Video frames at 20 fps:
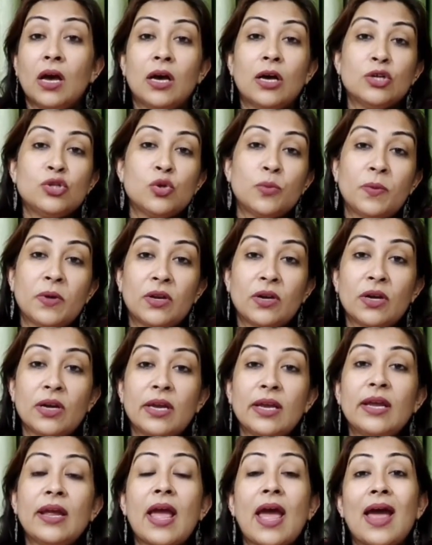
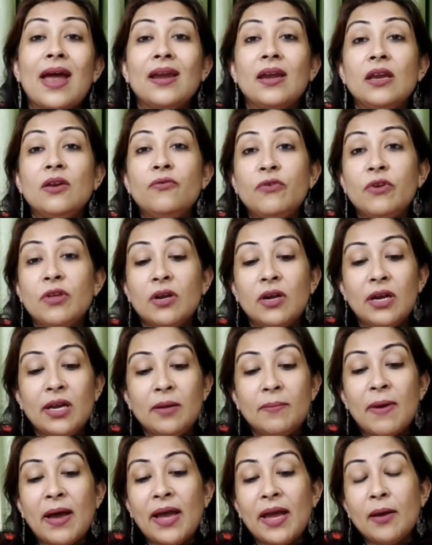superiorly, and
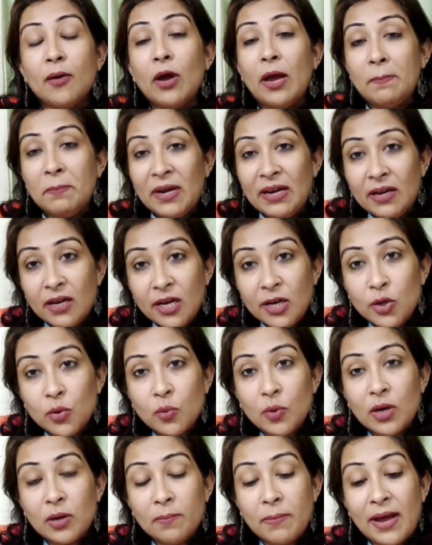inferiorly by medially
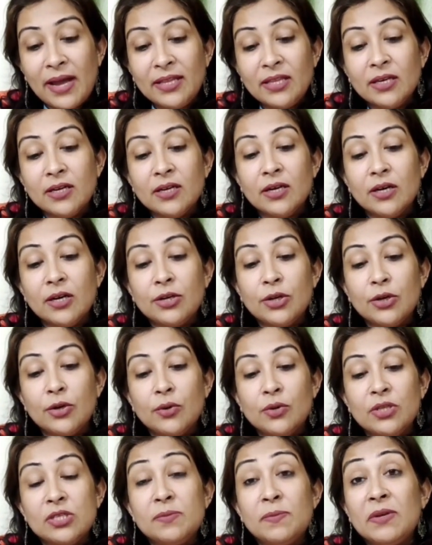by the
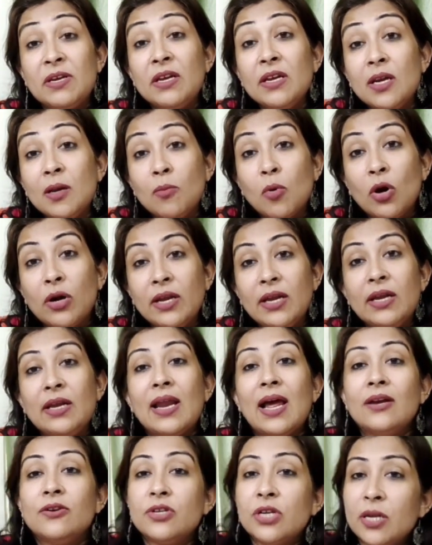the sphenial body,
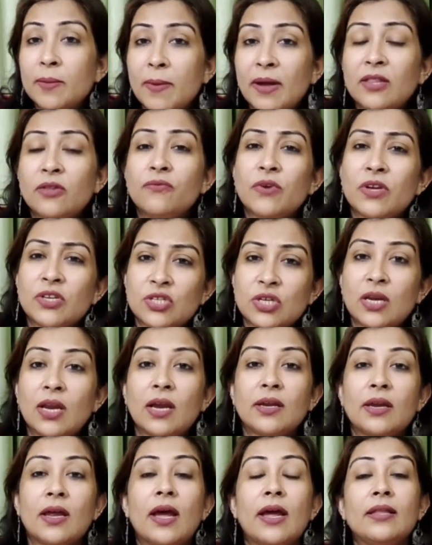laterally by the fascia
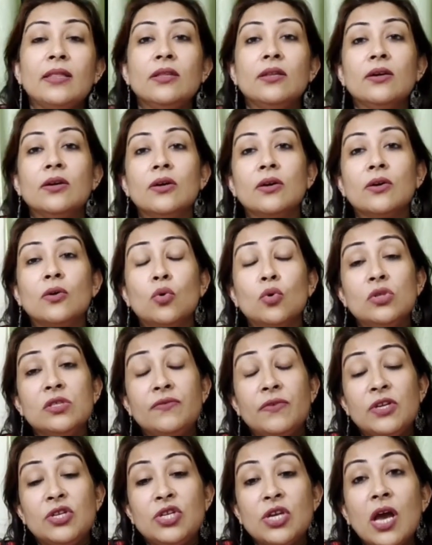lata and the Coles
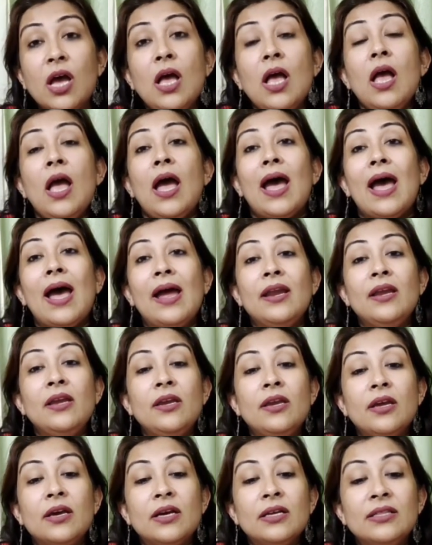fascia.
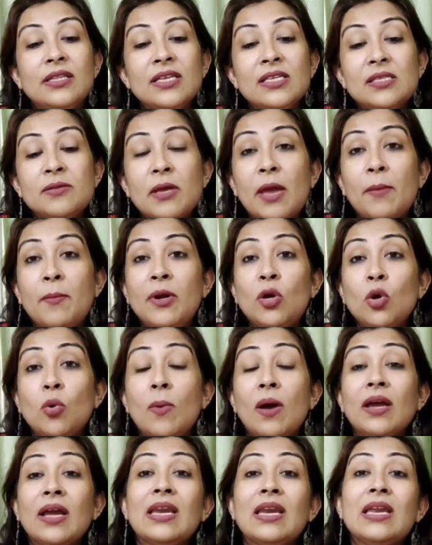And this
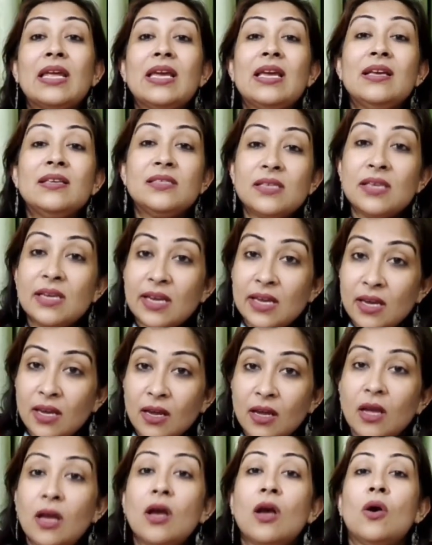hematoma can
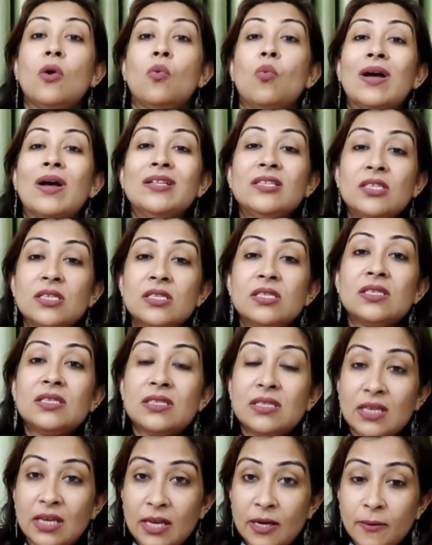easily, once it's
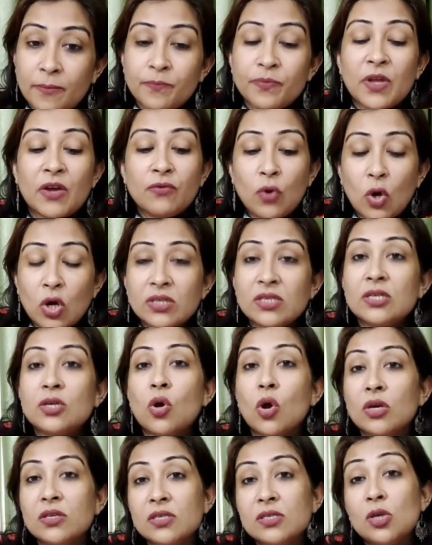seen, of course it
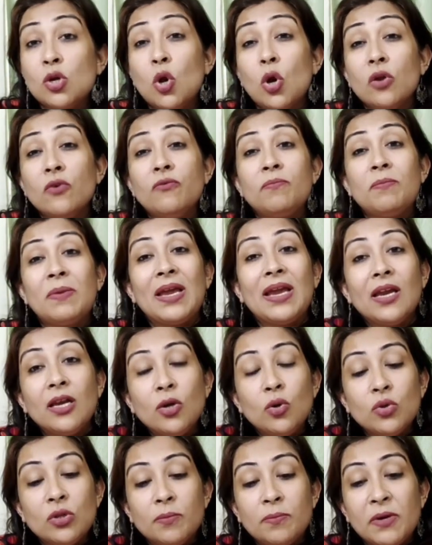causes a lot of pain
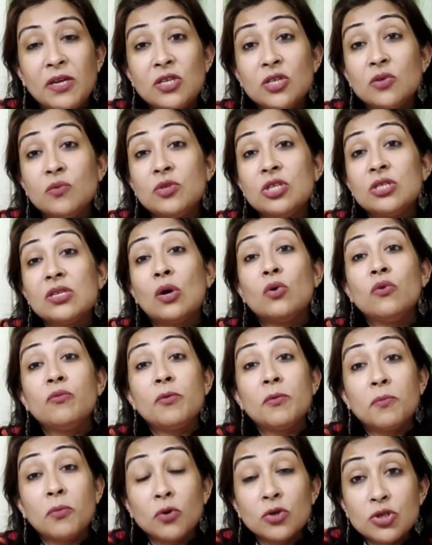to the patient, which is out of
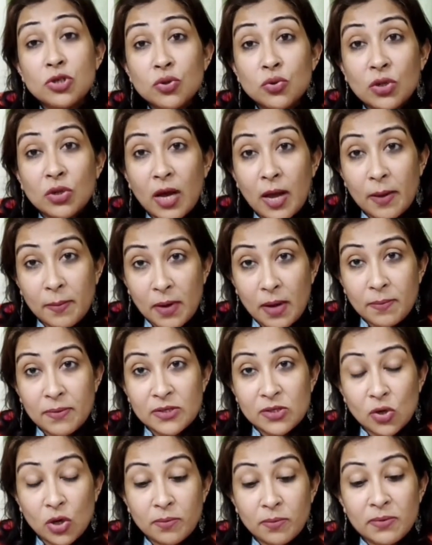proportion to the
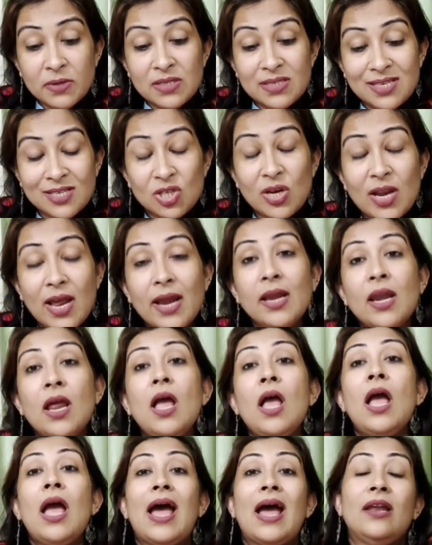episiotomy stitch line,
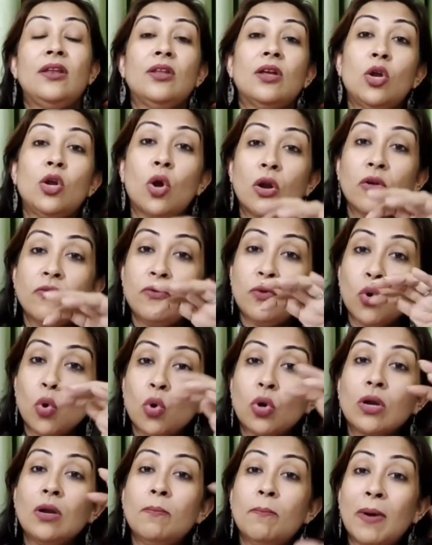and a lot of
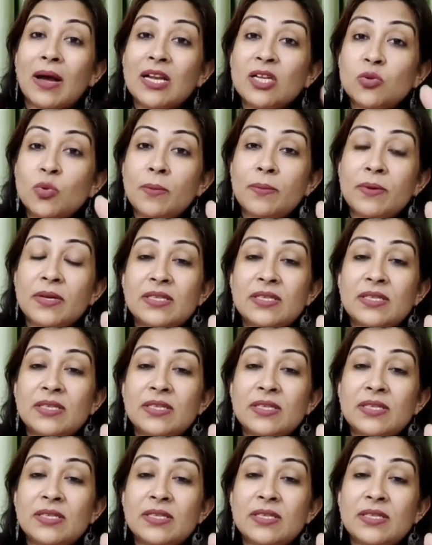local bulge will be